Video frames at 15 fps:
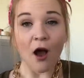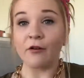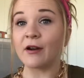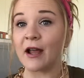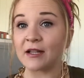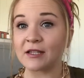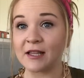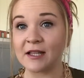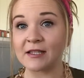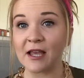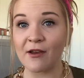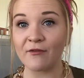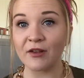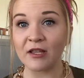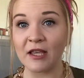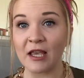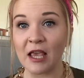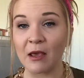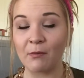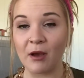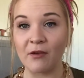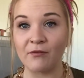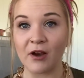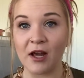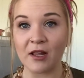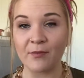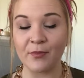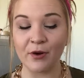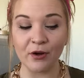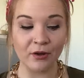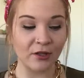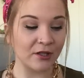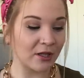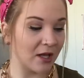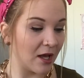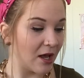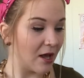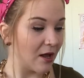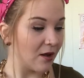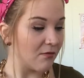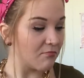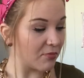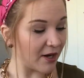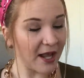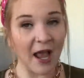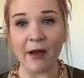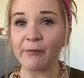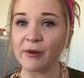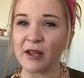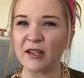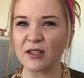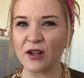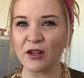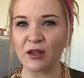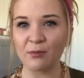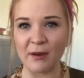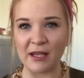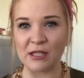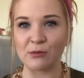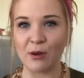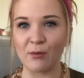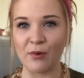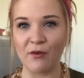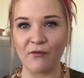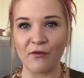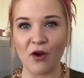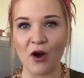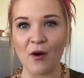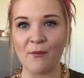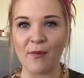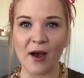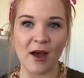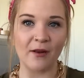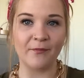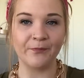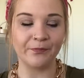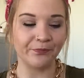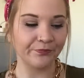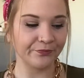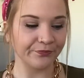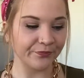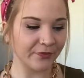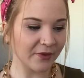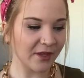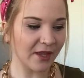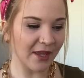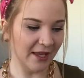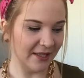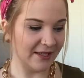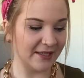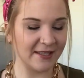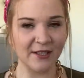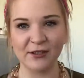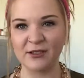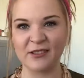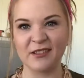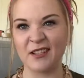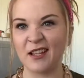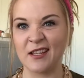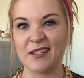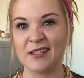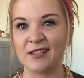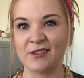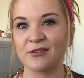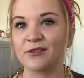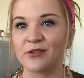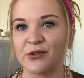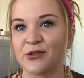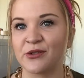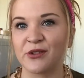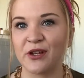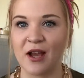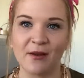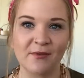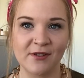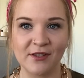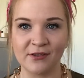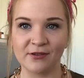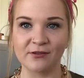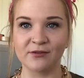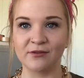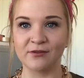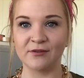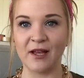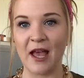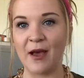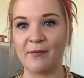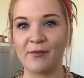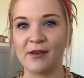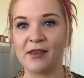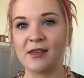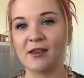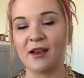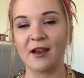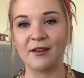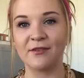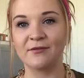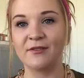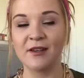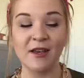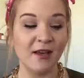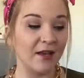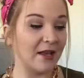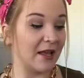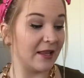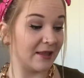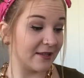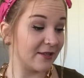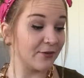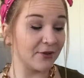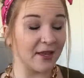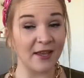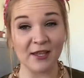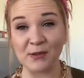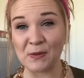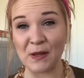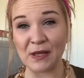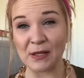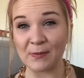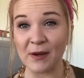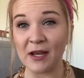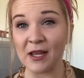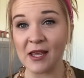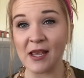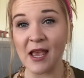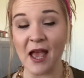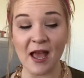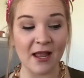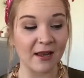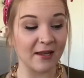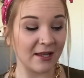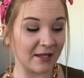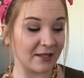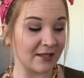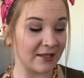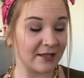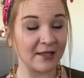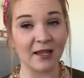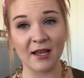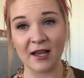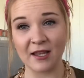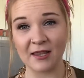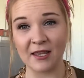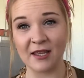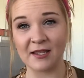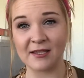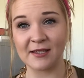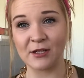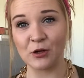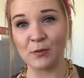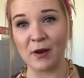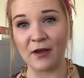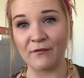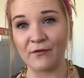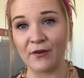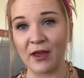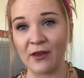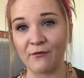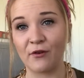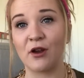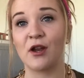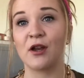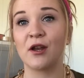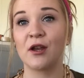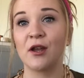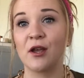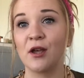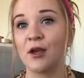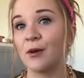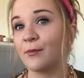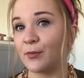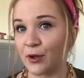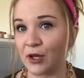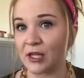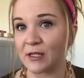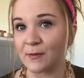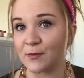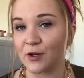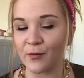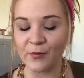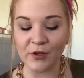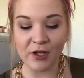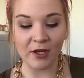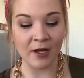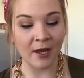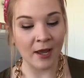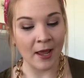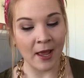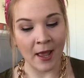Alright, so that's everything in my Violet Box. Pretty happy. It's not the best one we've got, but it's still good. I'm still happy. I still think it's worth the money, and I think it's still my favorite beauty subscription.